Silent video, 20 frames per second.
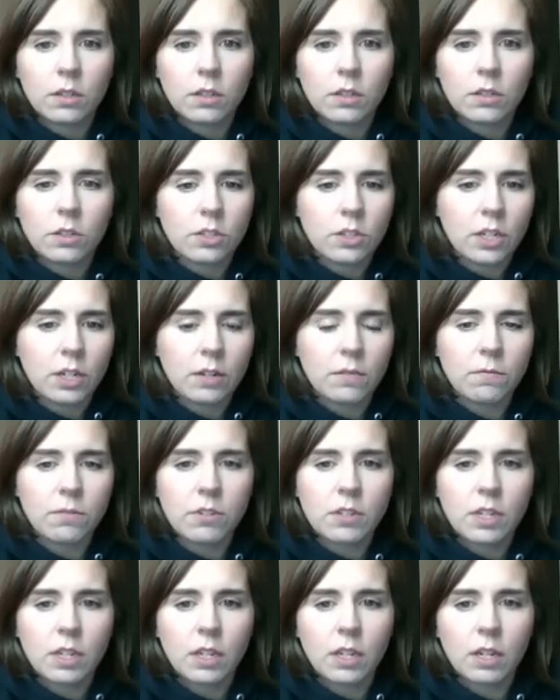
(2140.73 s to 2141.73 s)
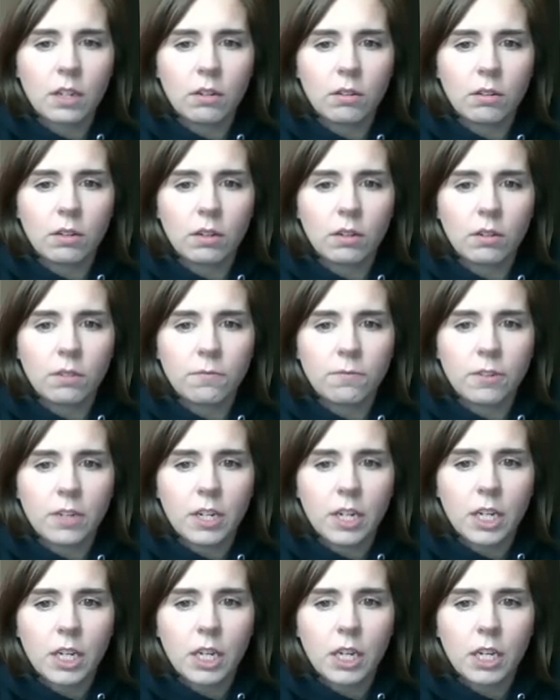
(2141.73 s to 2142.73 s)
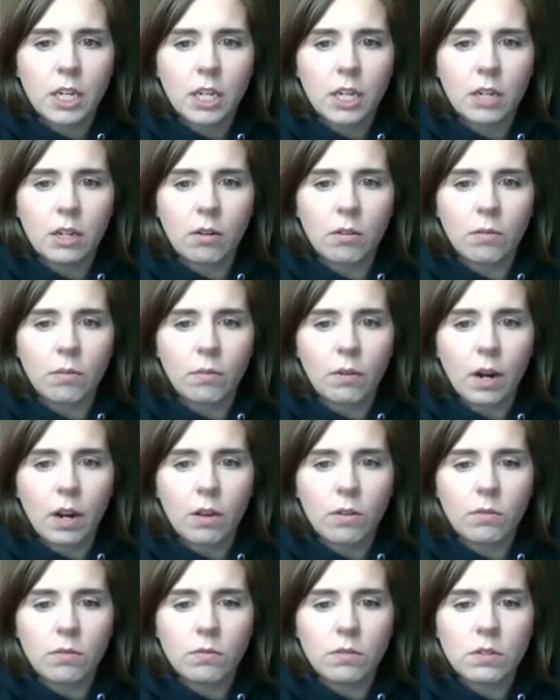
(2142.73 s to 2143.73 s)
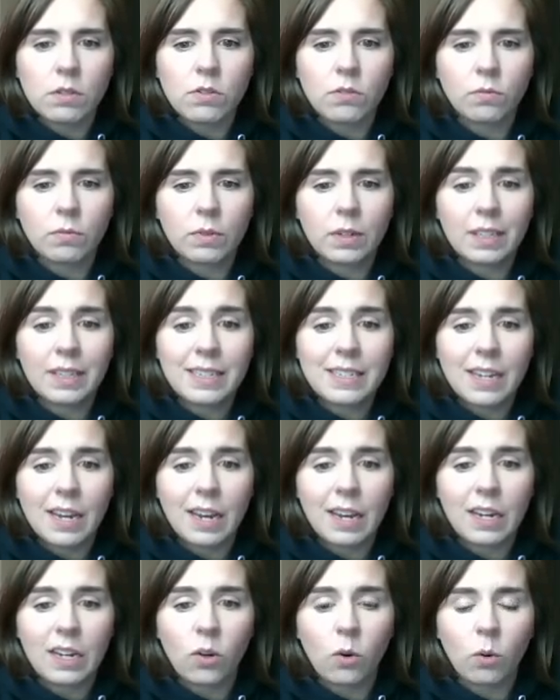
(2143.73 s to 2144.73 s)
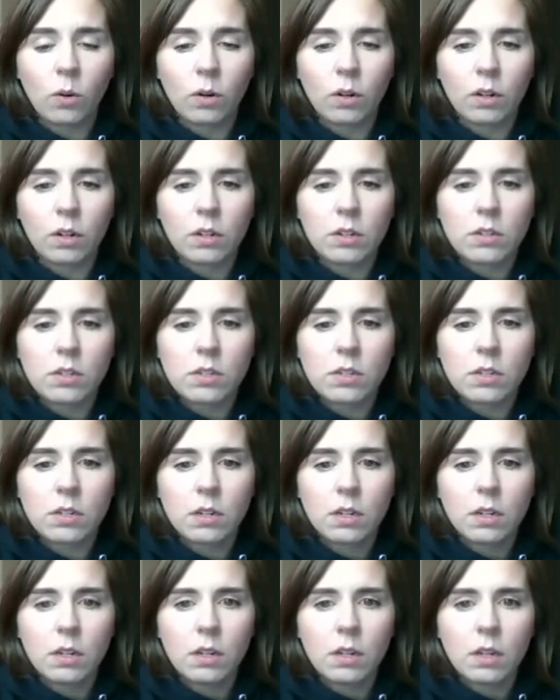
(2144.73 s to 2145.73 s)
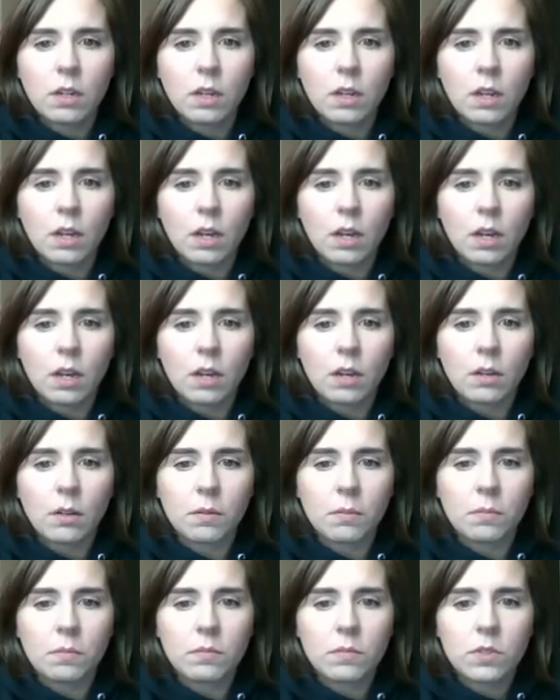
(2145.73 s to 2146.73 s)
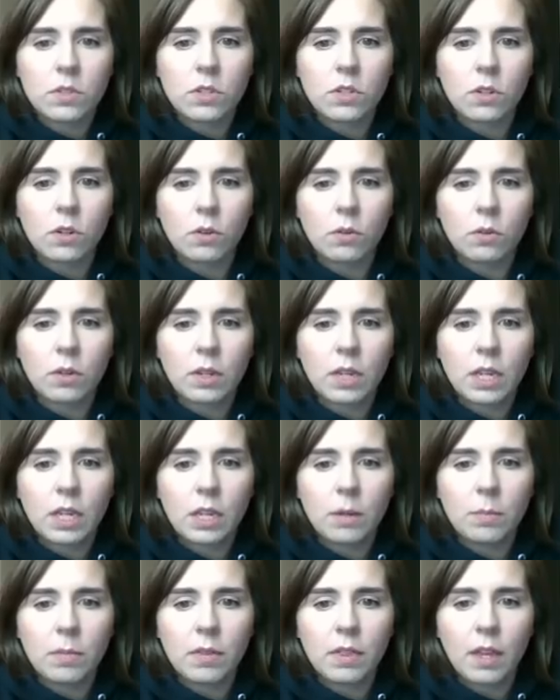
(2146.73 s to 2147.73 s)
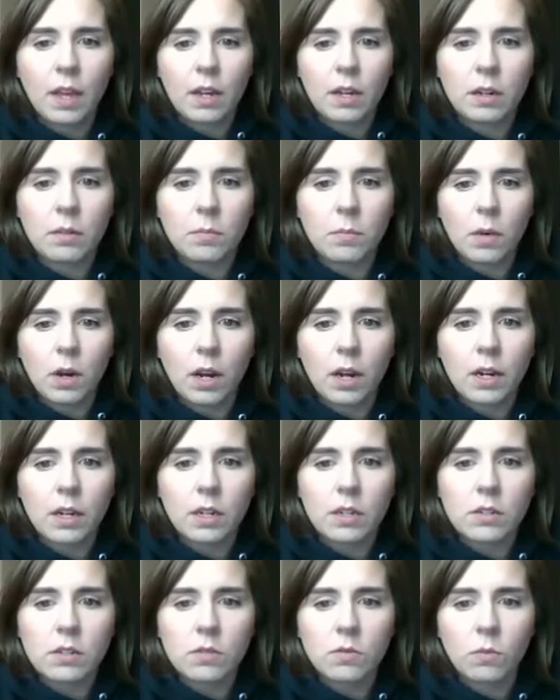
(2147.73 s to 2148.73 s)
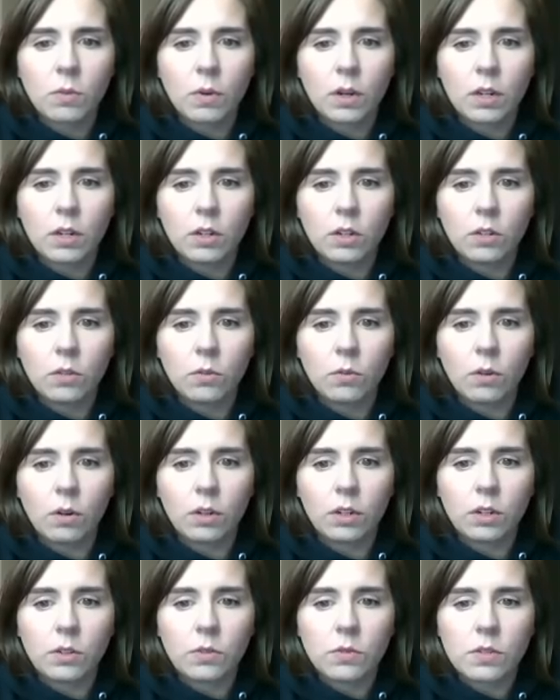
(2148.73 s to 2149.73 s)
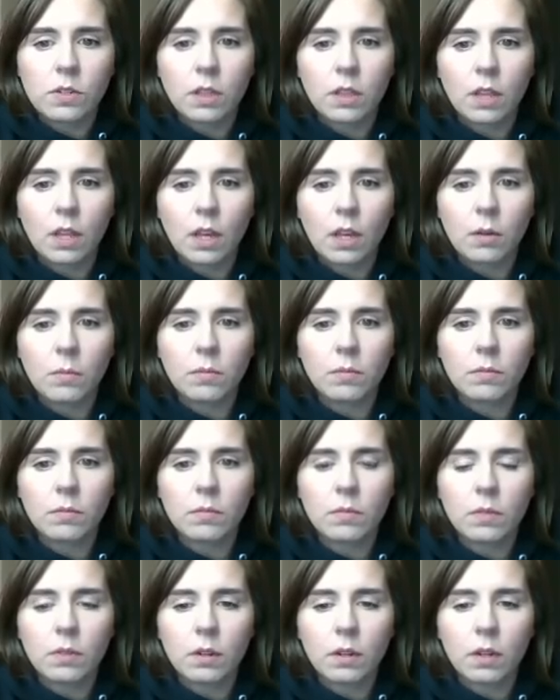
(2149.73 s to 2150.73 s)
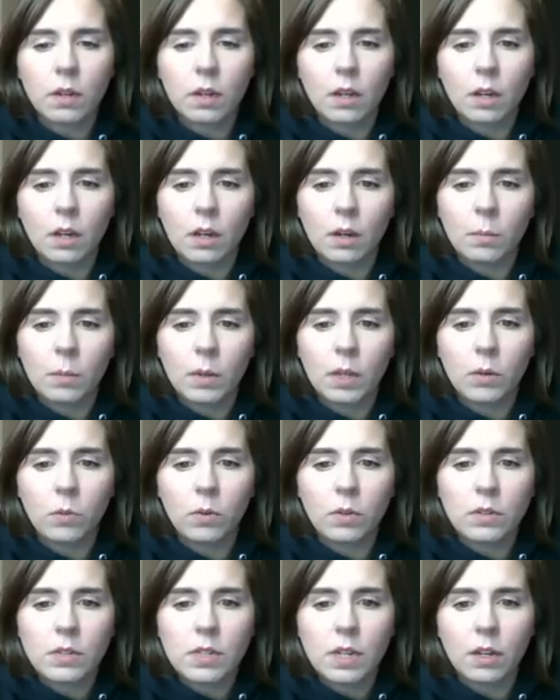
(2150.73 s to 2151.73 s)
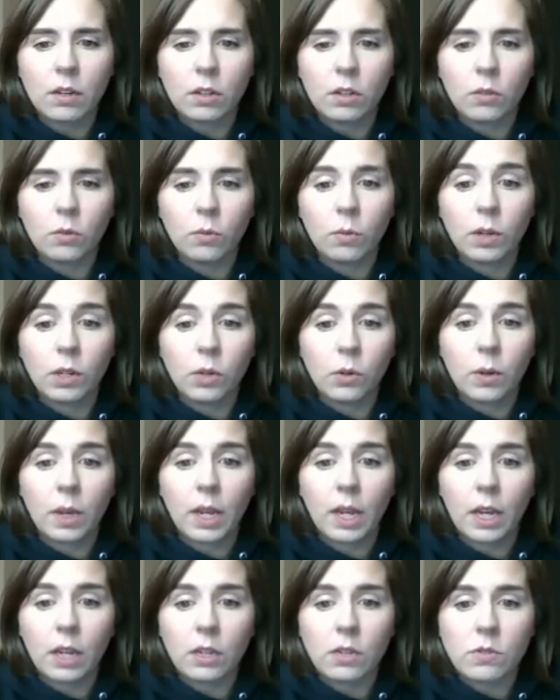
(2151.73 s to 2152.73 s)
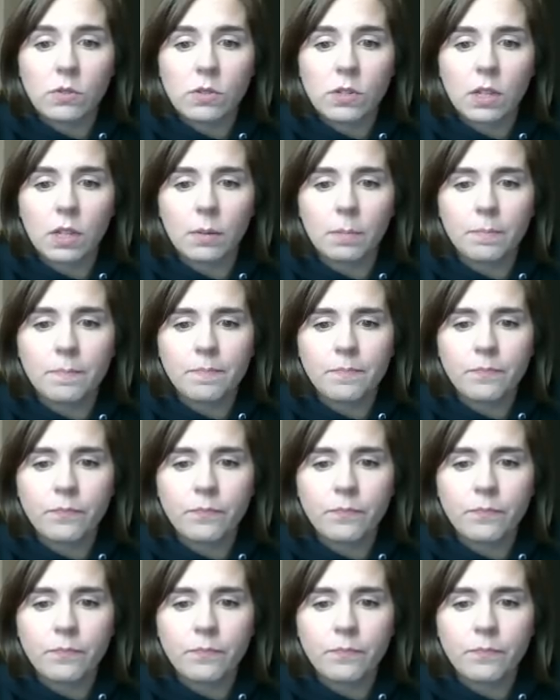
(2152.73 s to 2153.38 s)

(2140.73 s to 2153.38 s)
Chamfers can get a little finicky around really tight corners, so keep that in mind when you are using them. It will tell you when you can't use them,